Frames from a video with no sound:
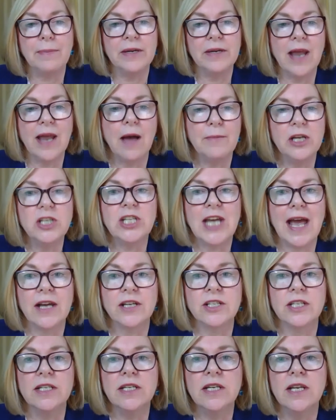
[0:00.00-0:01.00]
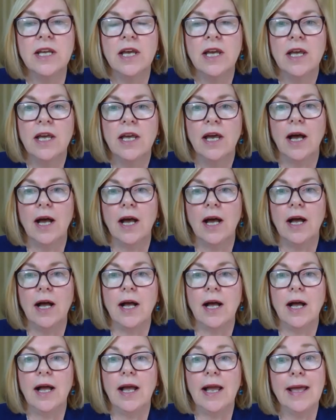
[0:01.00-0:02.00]
not much action.
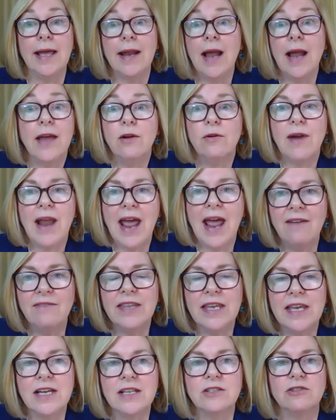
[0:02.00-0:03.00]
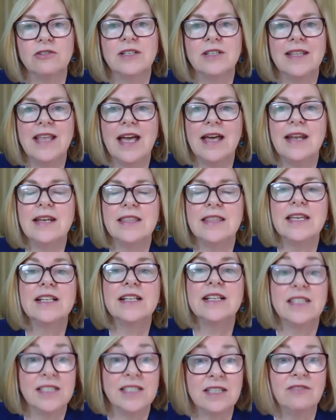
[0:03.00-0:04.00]
Uh, and I don't have the answer to that. I think
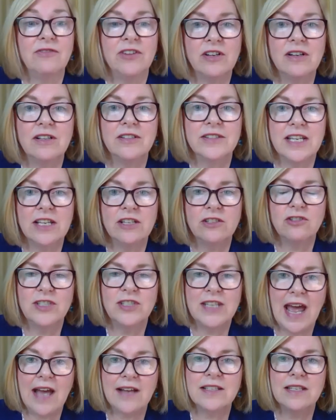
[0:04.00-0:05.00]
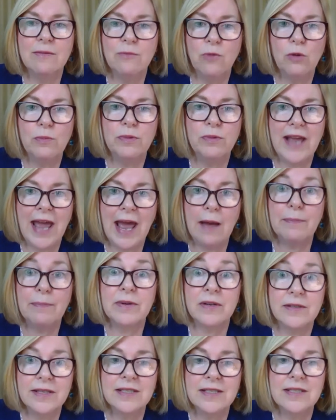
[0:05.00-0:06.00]
it's a difficult answer. Taxing mobile
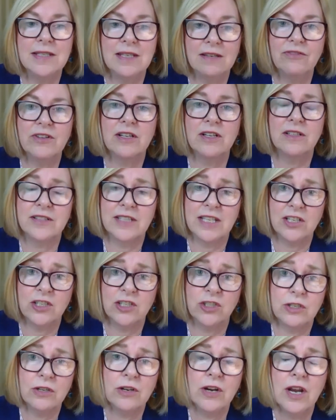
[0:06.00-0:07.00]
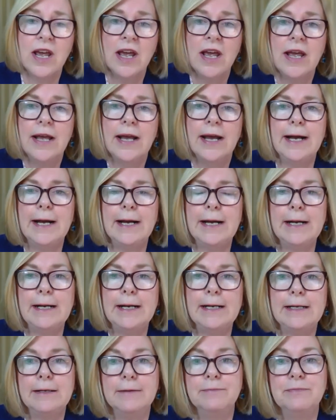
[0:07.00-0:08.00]
capital is a difficult answer.
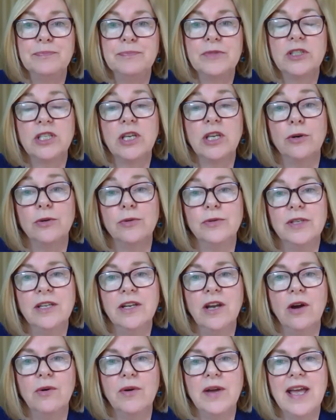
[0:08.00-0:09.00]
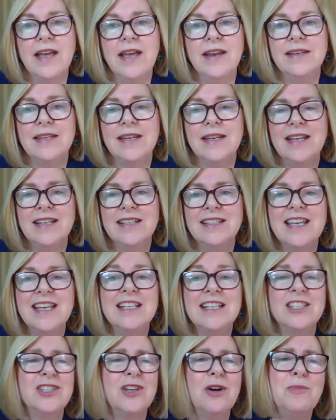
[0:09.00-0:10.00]
Um, so, you know, and it,
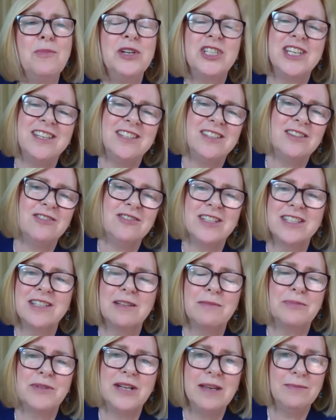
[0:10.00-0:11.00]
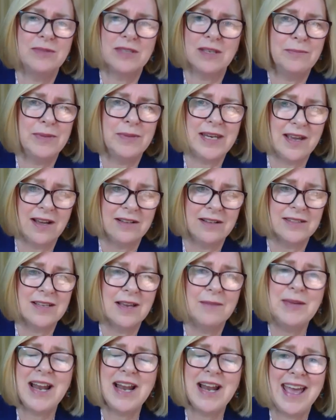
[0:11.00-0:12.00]
it's so much easier just to blame somebody else.
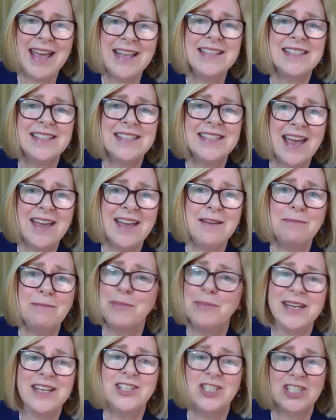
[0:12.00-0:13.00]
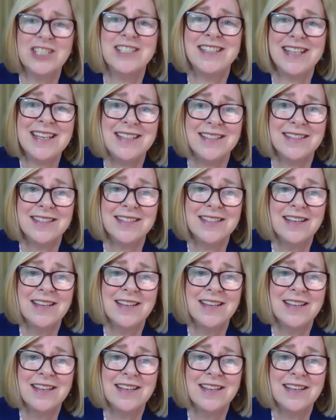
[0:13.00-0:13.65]
I mean, I hate to say it, but it just is.